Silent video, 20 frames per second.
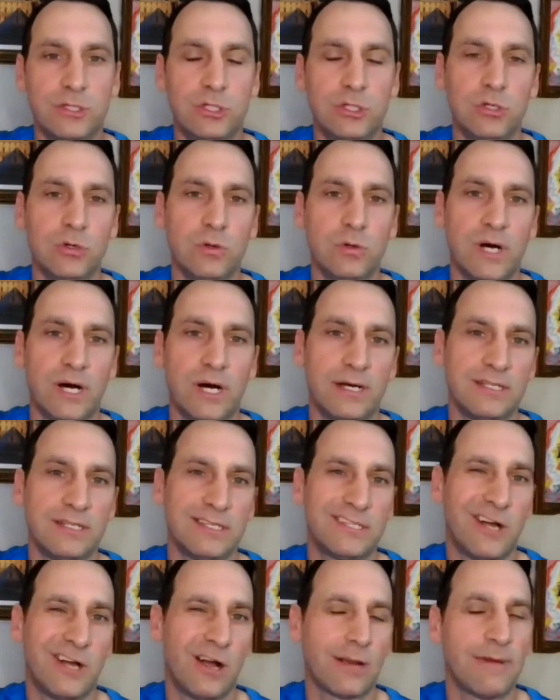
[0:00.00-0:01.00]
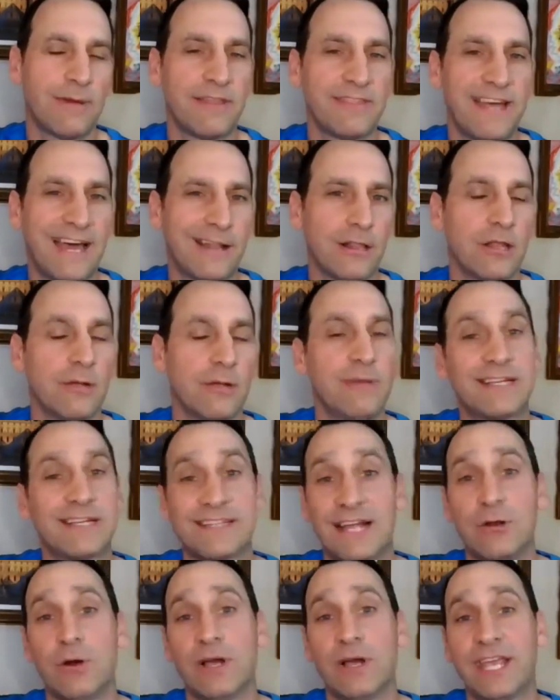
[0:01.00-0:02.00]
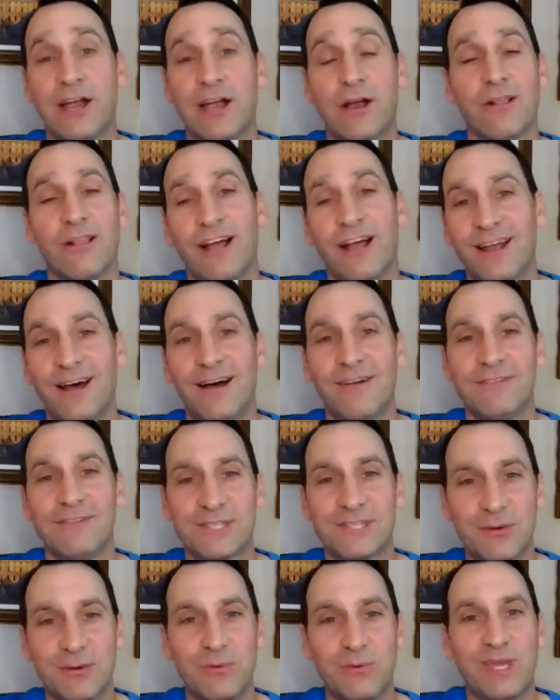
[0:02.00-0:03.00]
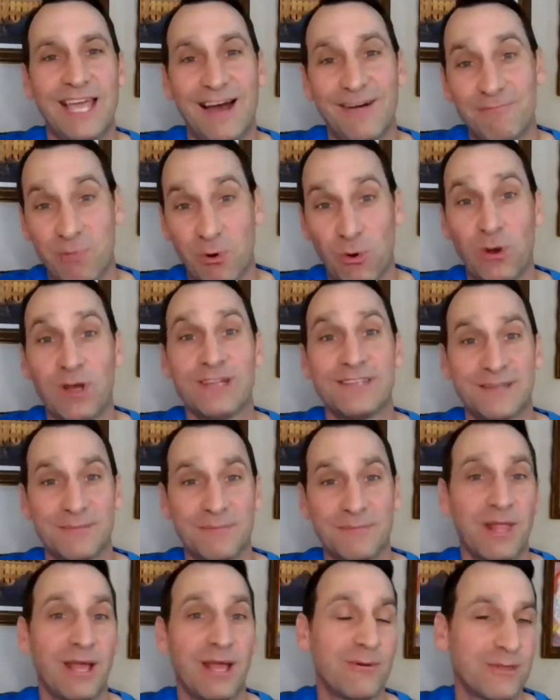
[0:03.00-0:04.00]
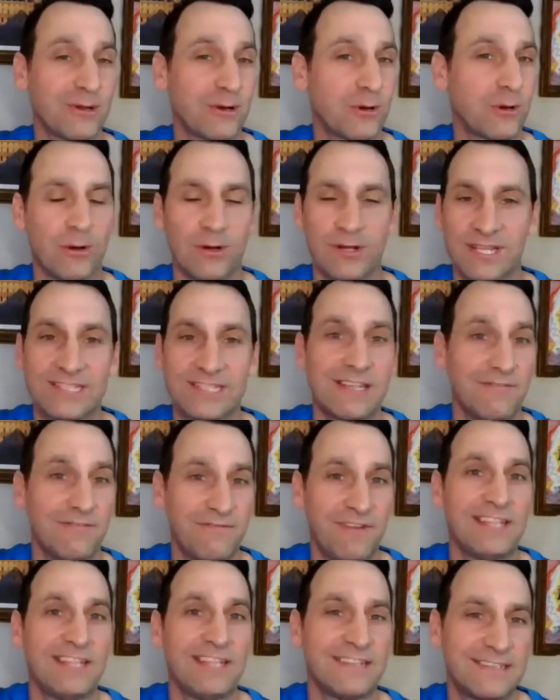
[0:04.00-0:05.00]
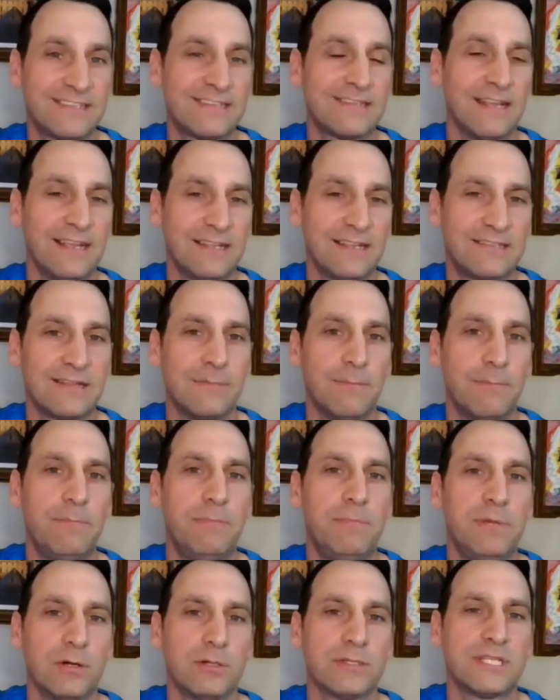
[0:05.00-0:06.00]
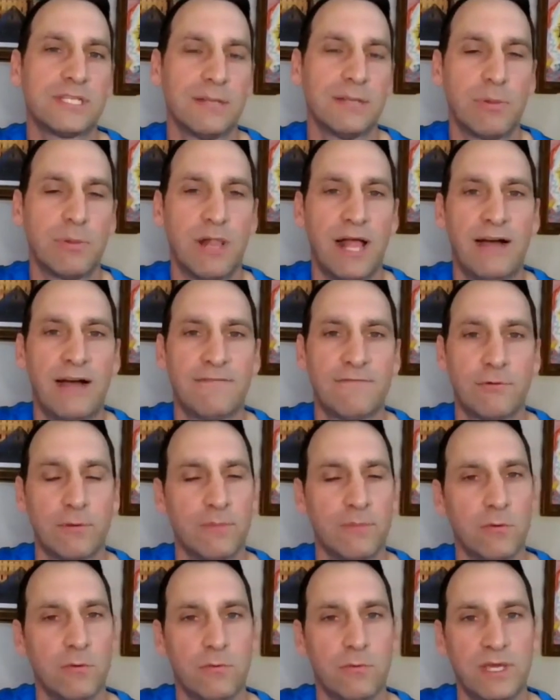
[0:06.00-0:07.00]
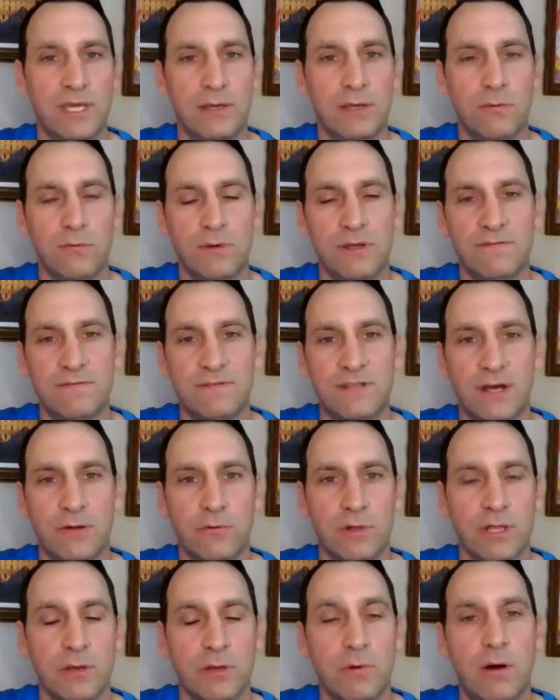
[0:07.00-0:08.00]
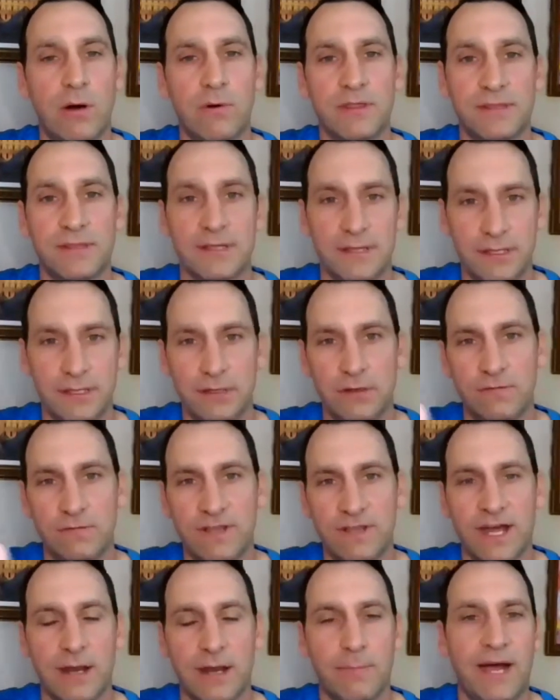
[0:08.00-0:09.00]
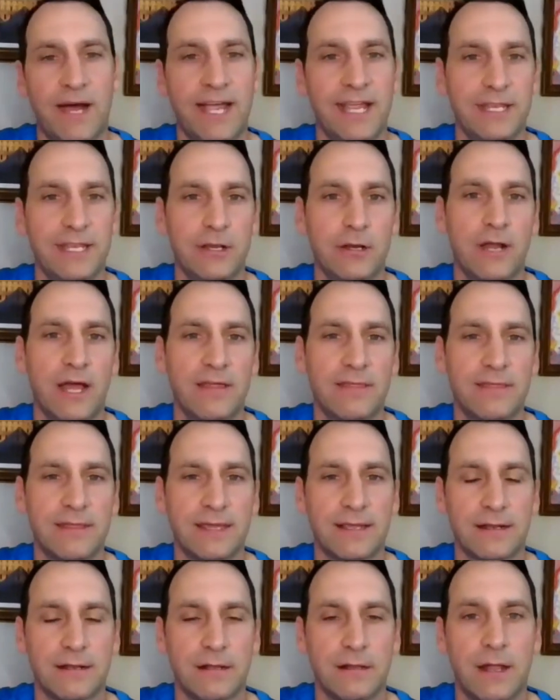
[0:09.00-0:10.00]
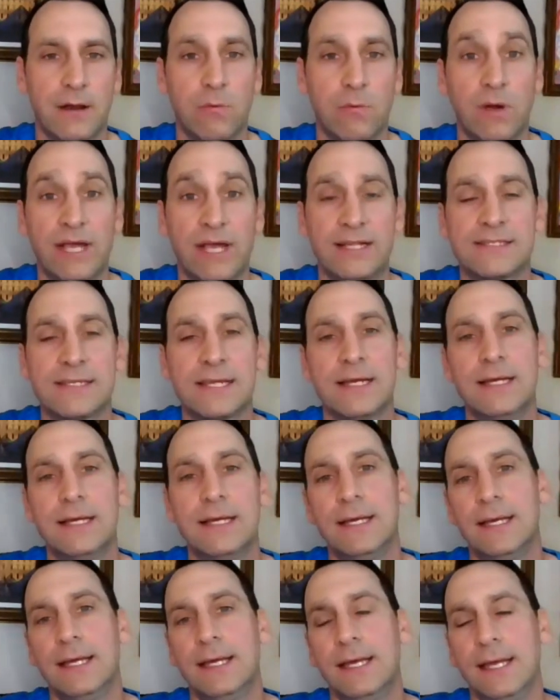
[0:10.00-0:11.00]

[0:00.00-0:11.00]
Could you talk about that a little bit? Because I know at Carolina, obviously, we have boys that play with the girl. It's a built-in platform that we've done really well with and that you've kind of pioneered, I think, in a lot of ways.